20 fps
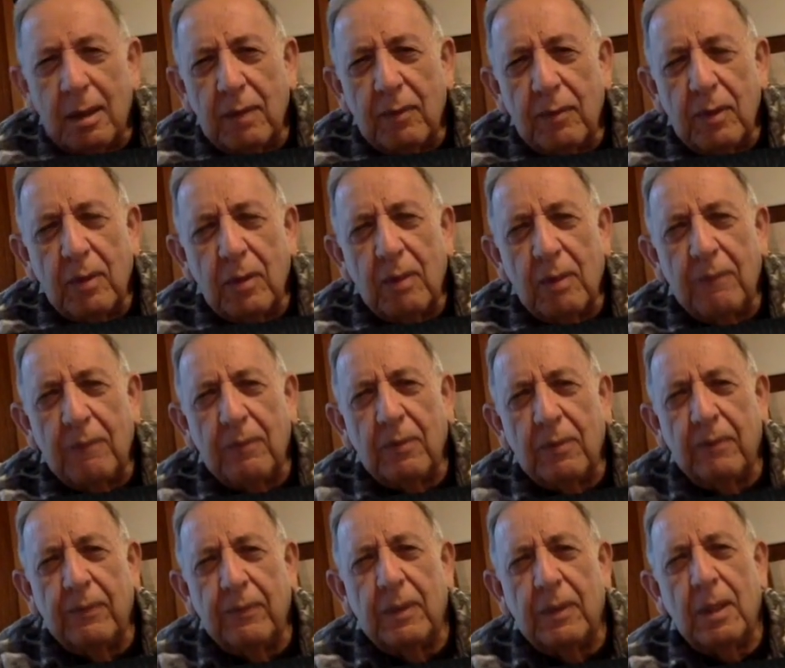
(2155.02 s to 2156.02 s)
of the
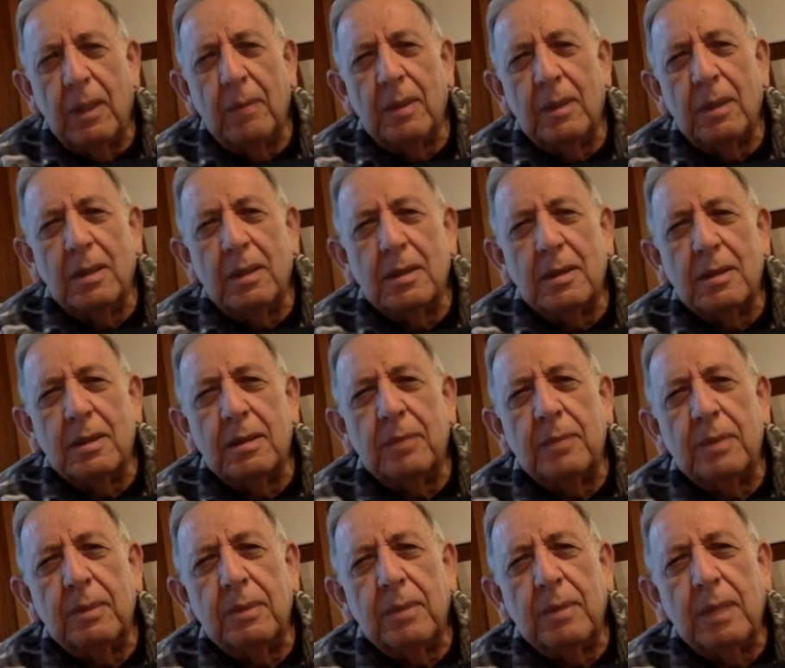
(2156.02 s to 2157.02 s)
UFO phenomenon
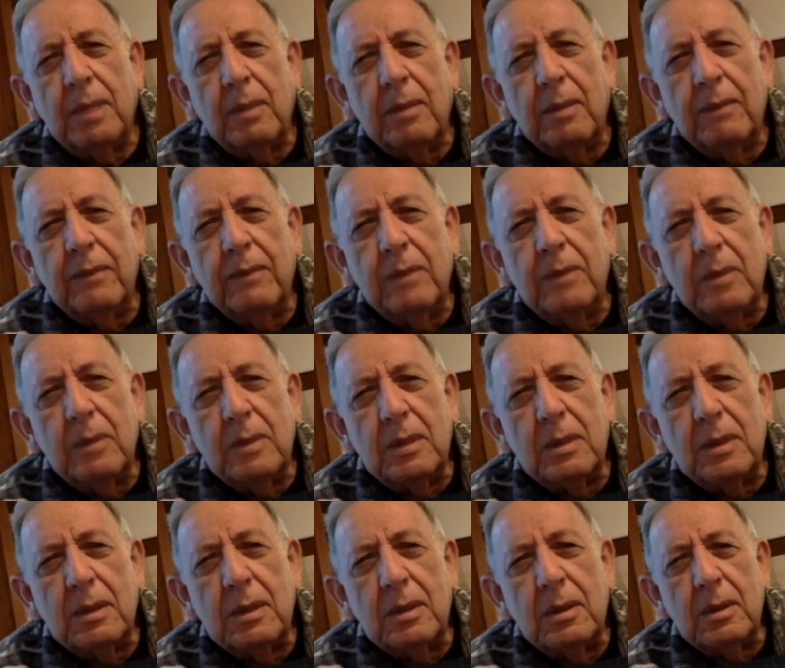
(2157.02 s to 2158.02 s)
simply by
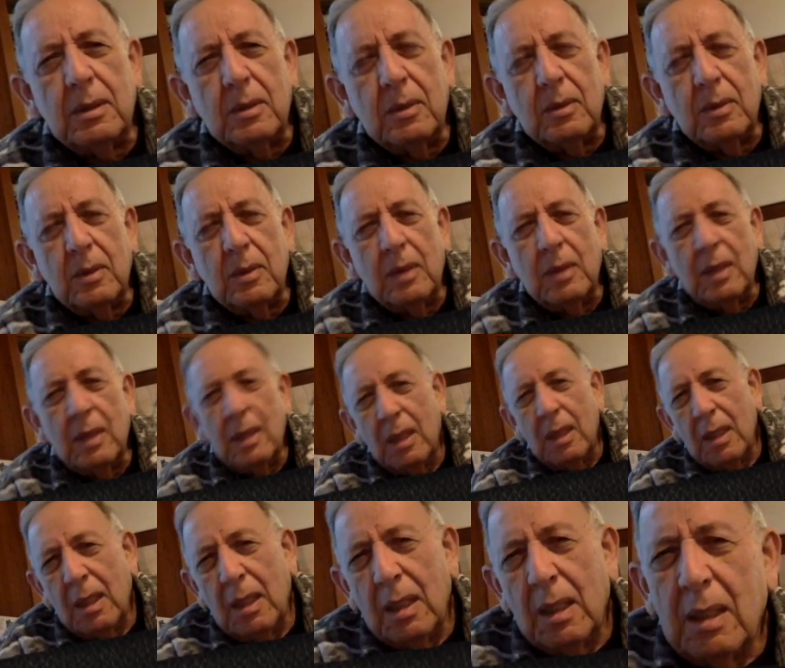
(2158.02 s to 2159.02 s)
refusing to
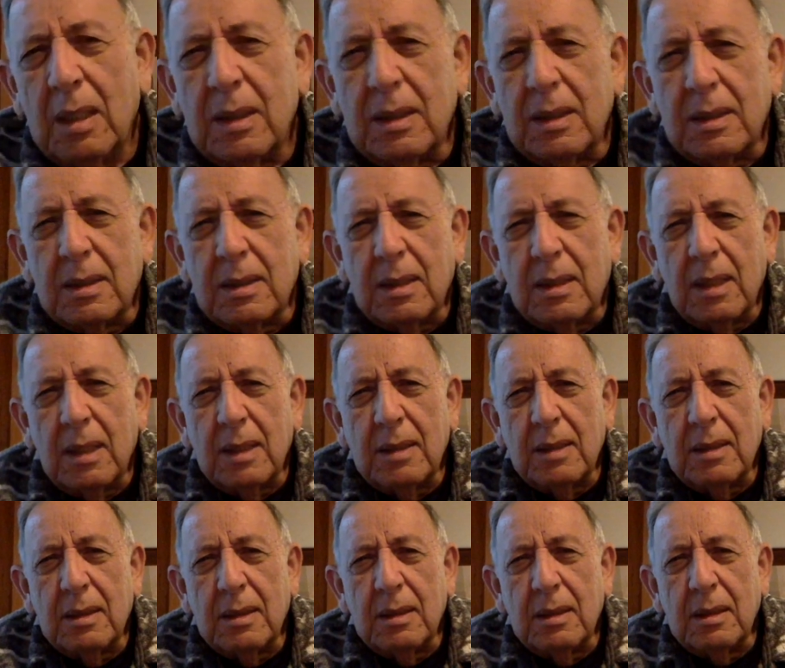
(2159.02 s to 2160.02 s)

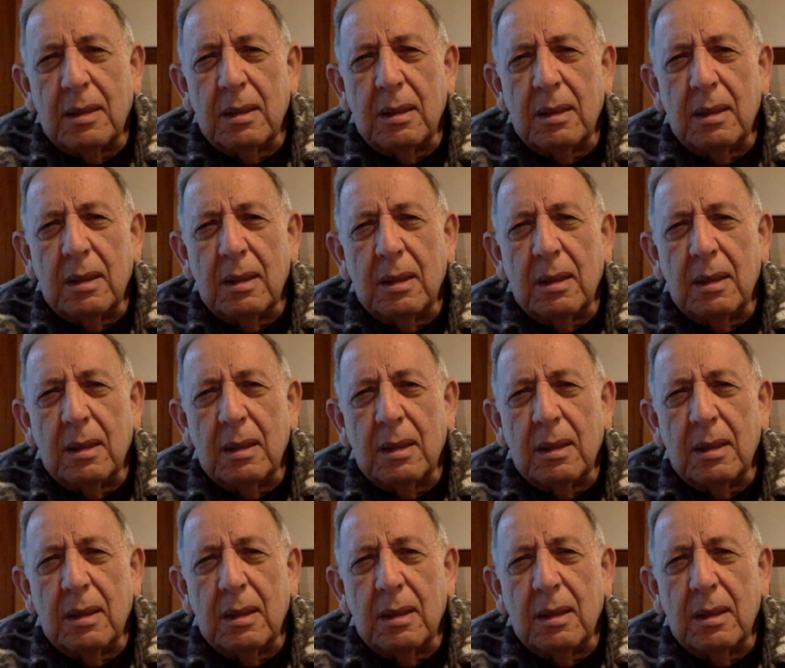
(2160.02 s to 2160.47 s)
discuss the